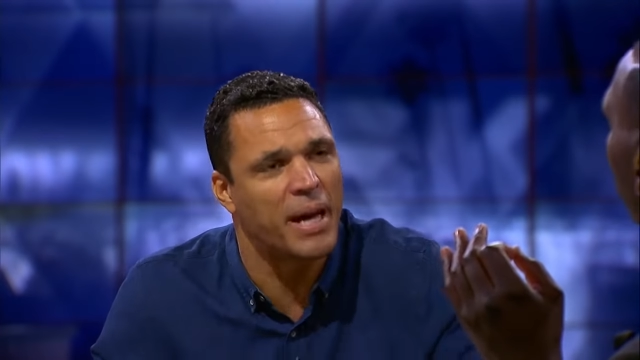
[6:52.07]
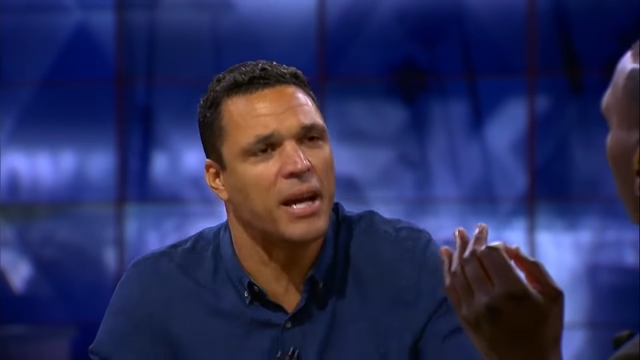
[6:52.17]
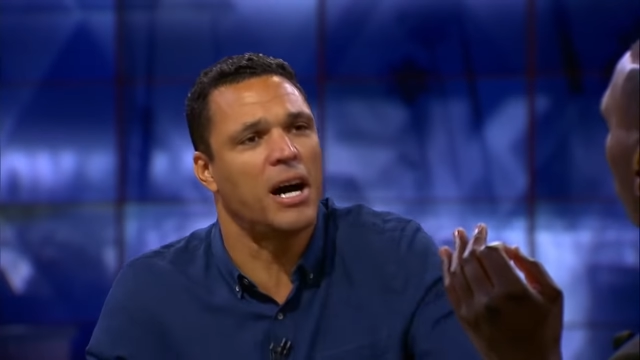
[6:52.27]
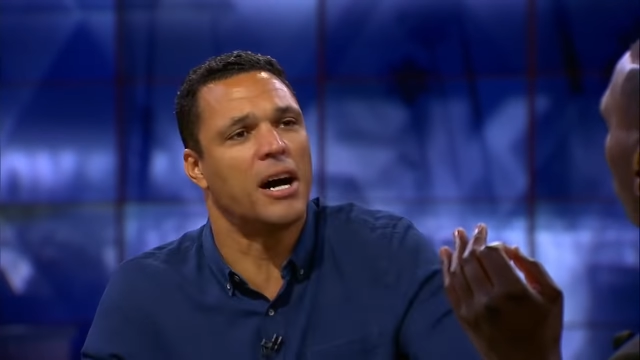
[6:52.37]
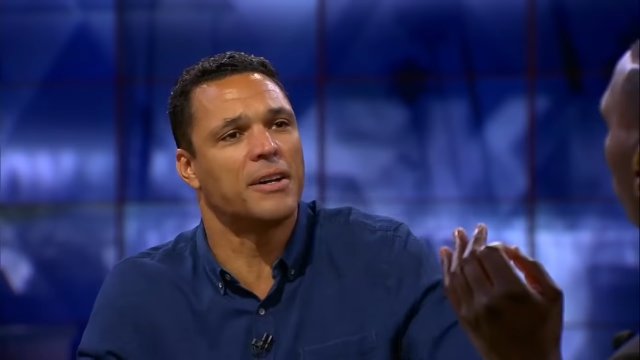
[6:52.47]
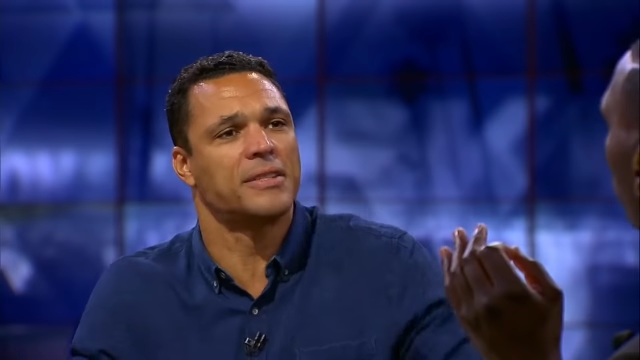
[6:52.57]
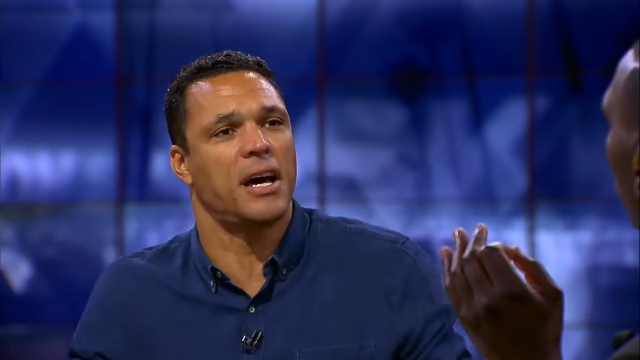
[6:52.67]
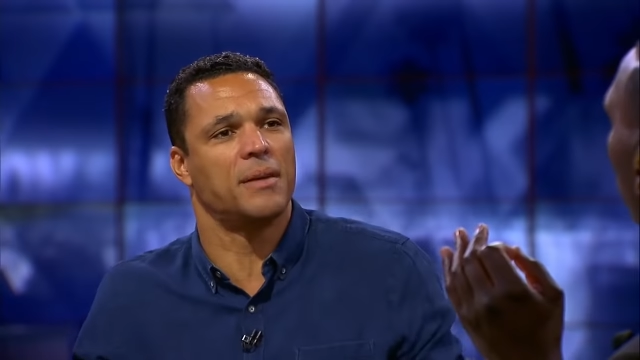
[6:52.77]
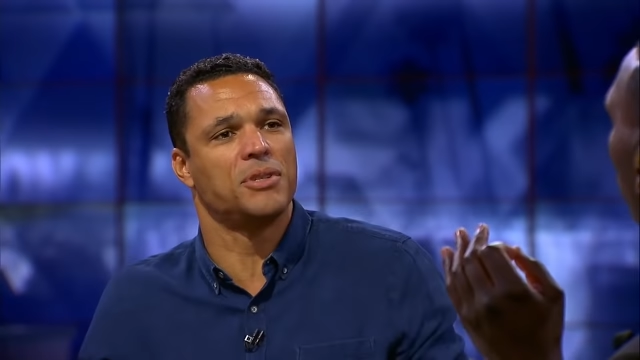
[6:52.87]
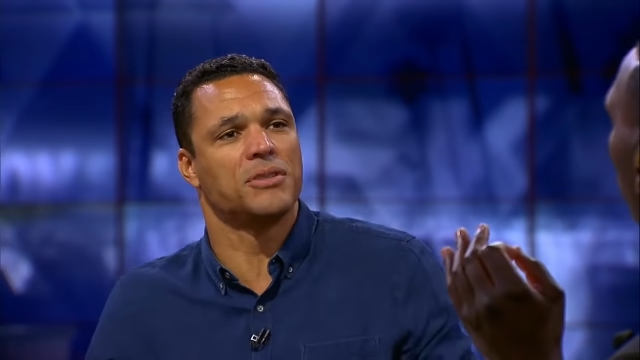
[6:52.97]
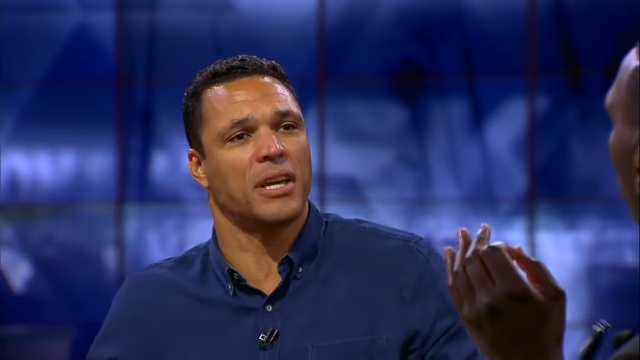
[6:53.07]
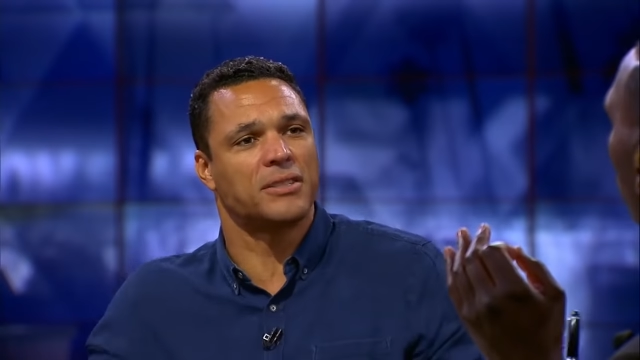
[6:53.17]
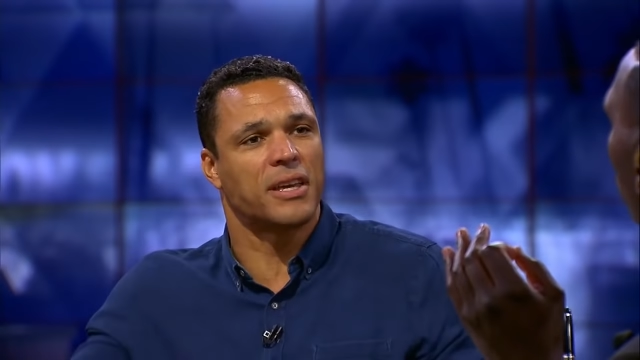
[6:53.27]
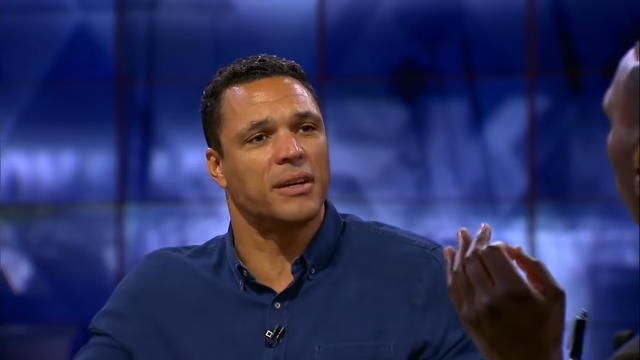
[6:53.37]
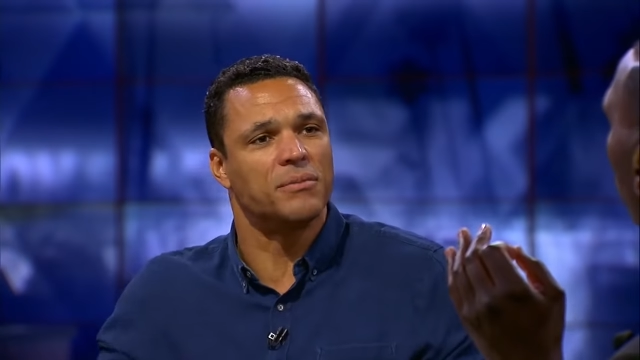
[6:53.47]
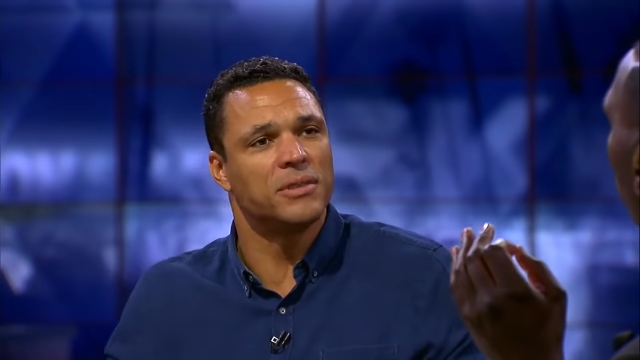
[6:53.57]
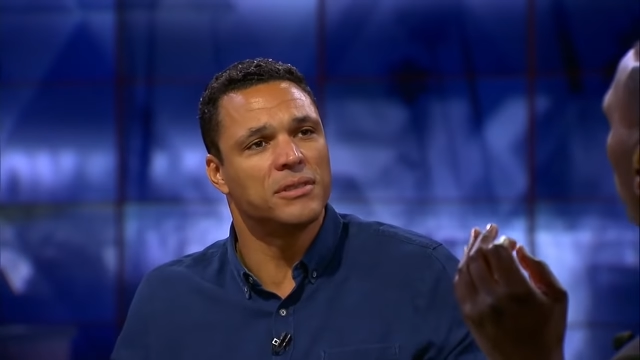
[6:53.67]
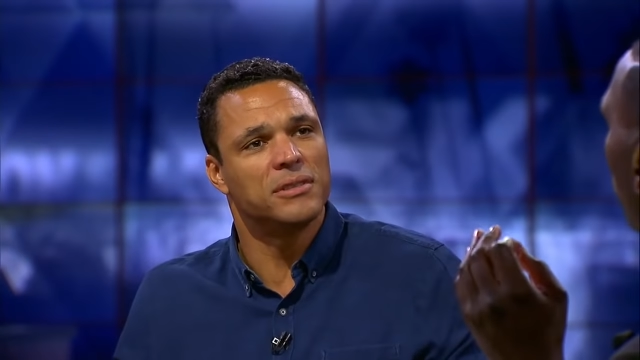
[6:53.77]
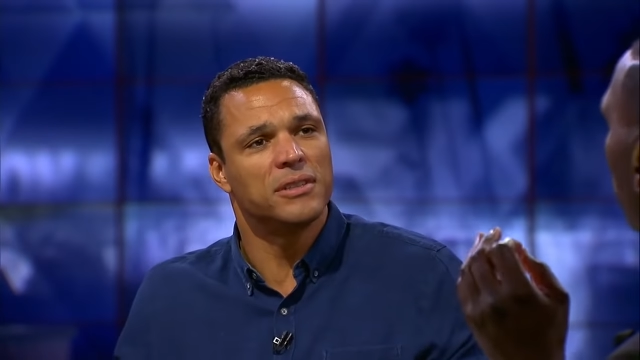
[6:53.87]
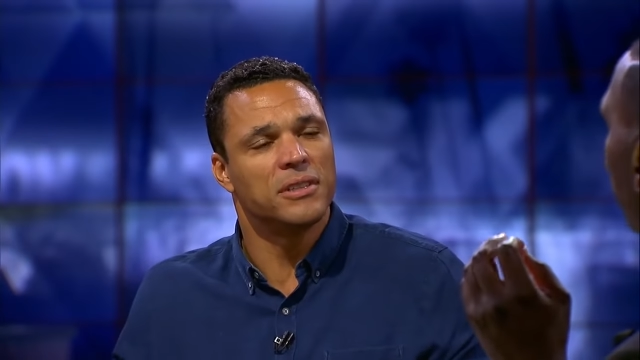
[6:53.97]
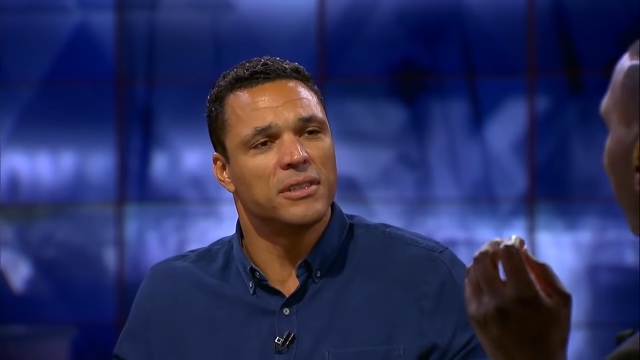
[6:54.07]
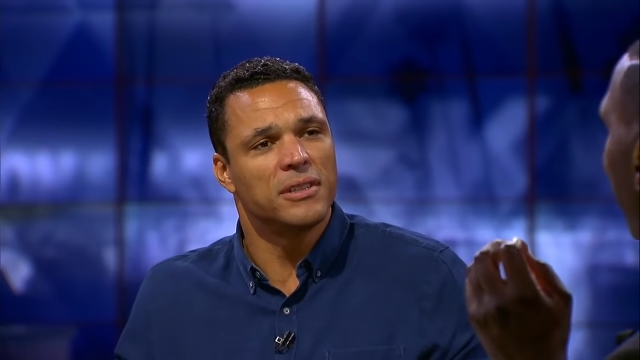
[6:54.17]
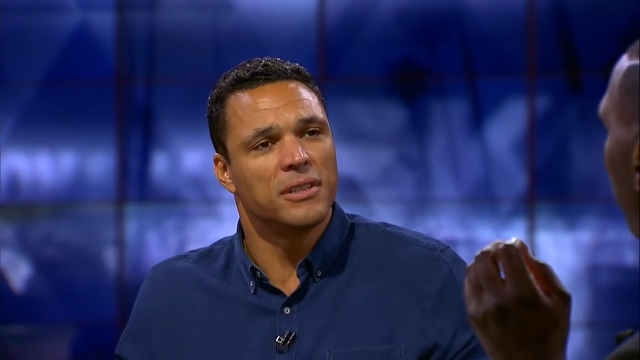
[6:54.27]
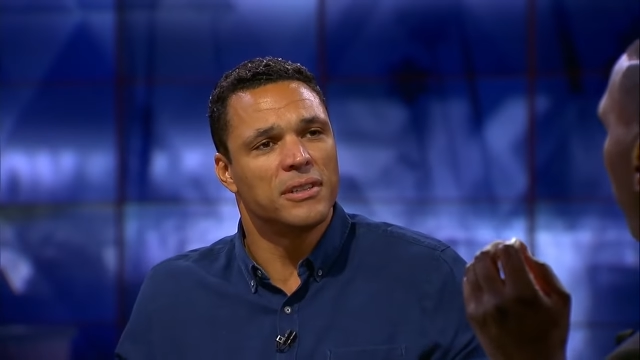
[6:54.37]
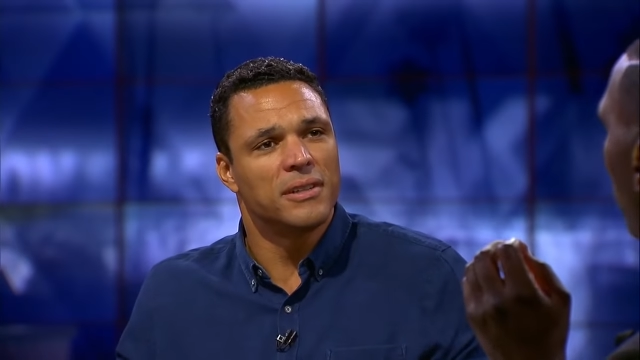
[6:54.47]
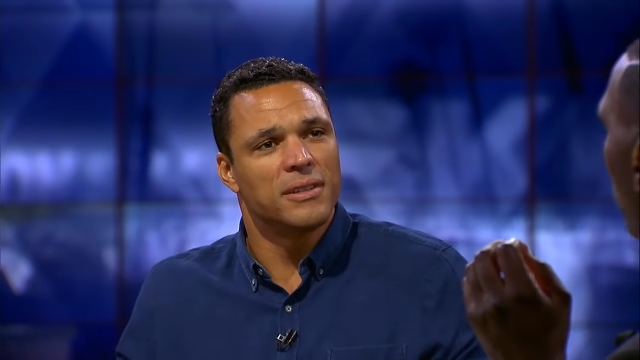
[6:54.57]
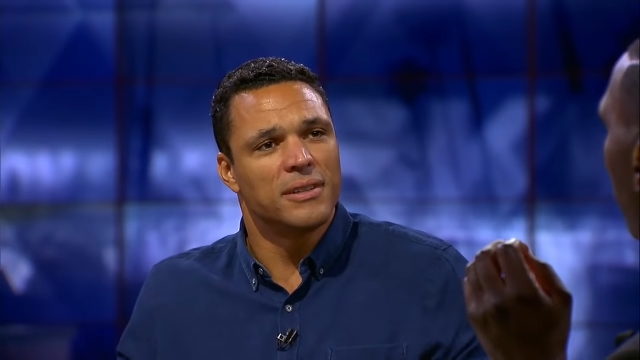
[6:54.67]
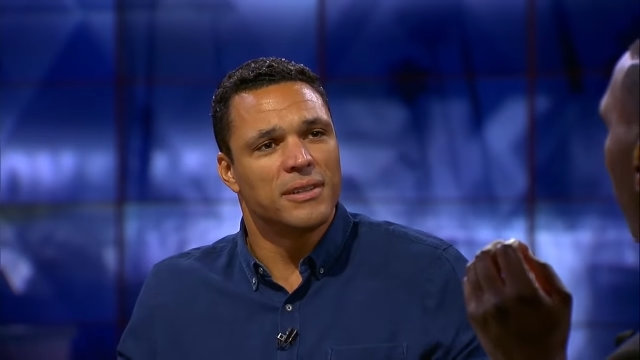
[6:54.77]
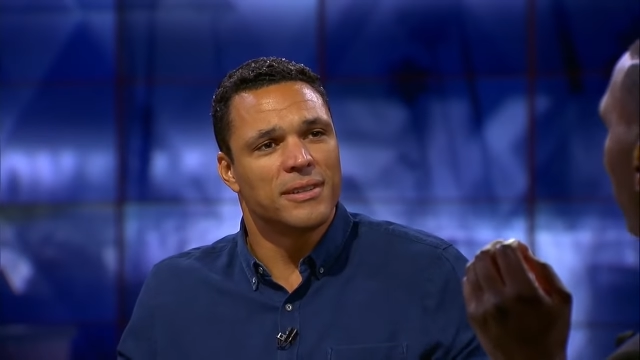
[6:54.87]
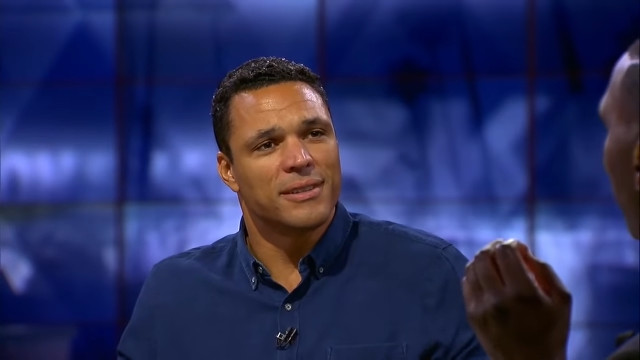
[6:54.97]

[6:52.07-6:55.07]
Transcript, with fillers: bet hundred times you say Skip. You need to take that Beijing out